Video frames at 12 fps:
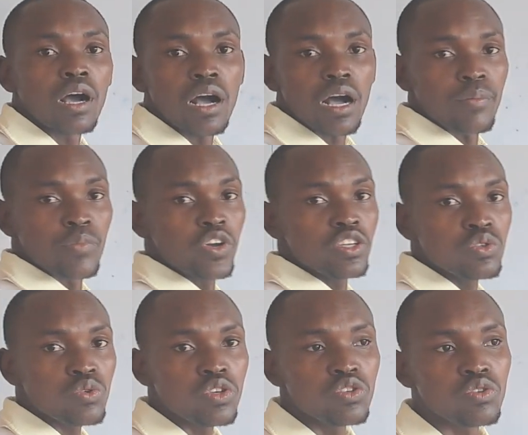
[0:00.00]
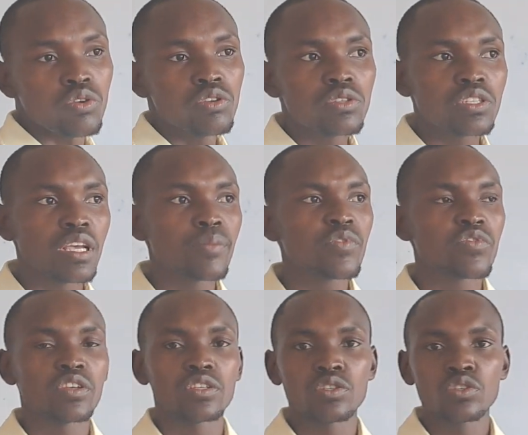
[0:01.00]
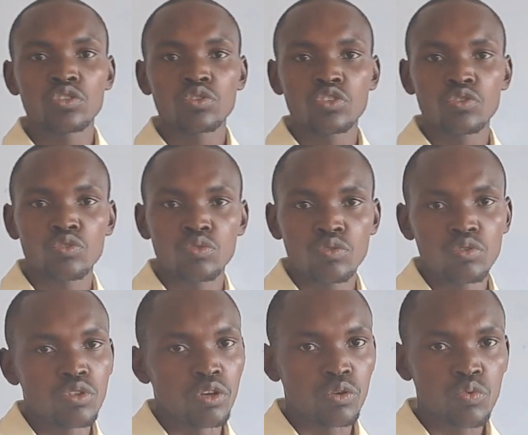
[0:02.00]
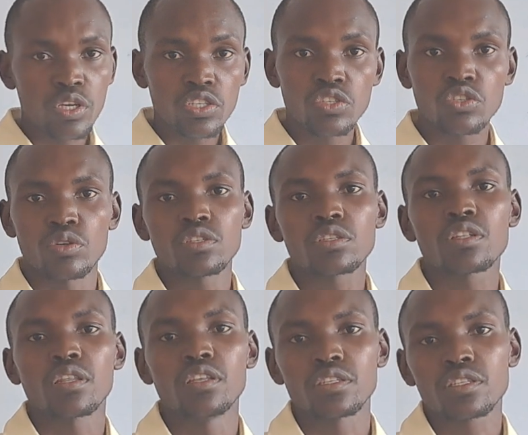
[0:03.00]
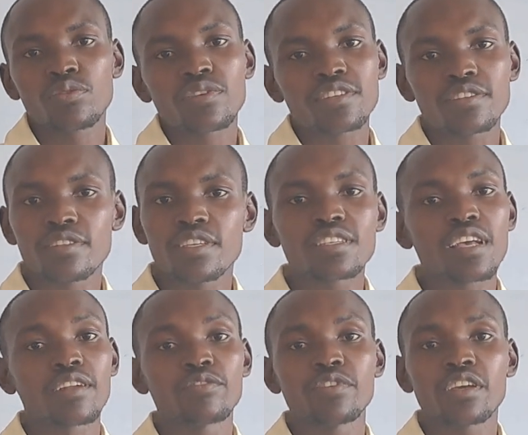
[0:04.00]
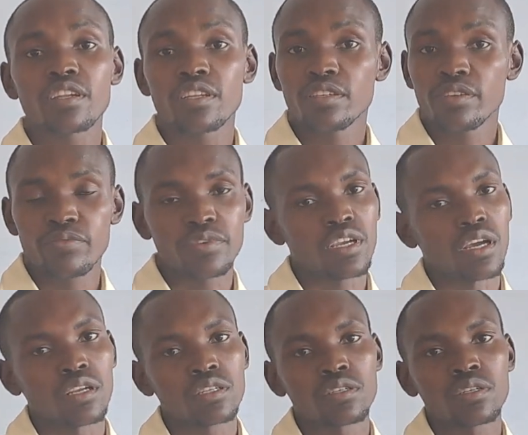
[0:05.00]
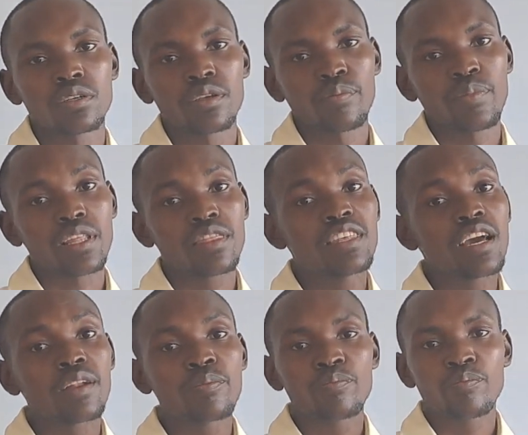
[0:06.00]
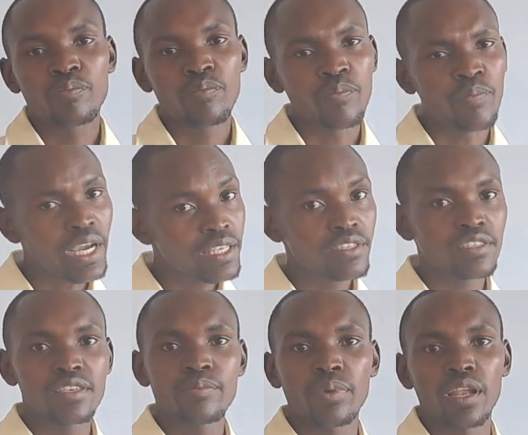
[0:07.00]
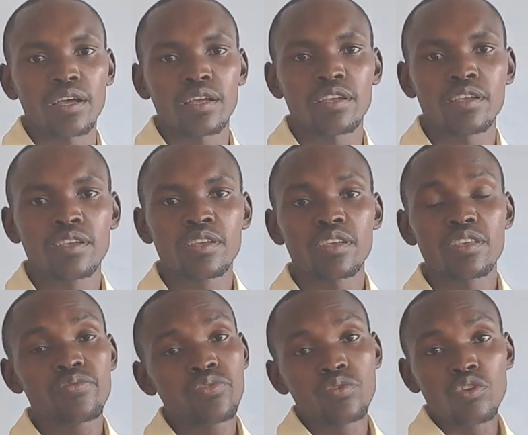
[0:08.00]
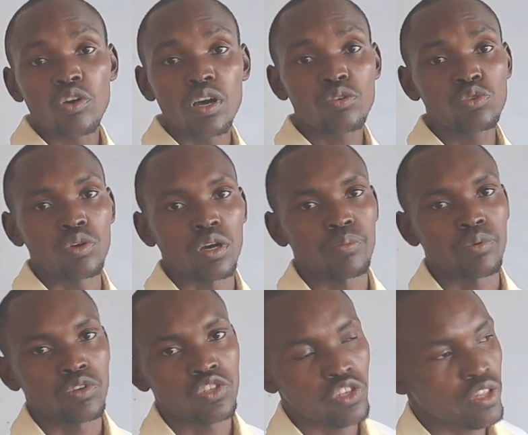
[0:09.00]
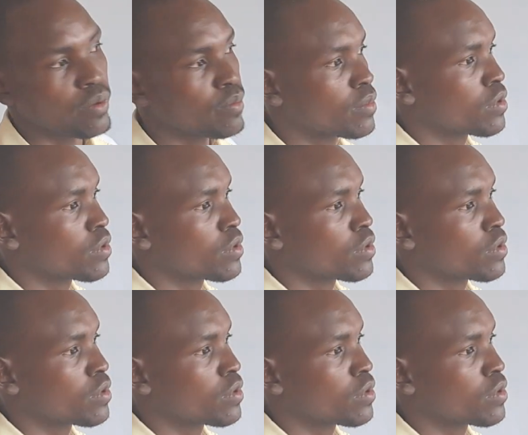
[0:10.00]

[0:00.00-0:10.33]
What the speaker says: I'm going to introduce some of the questions that the students think are very difficult, but they are much simpler if you know how to approach them.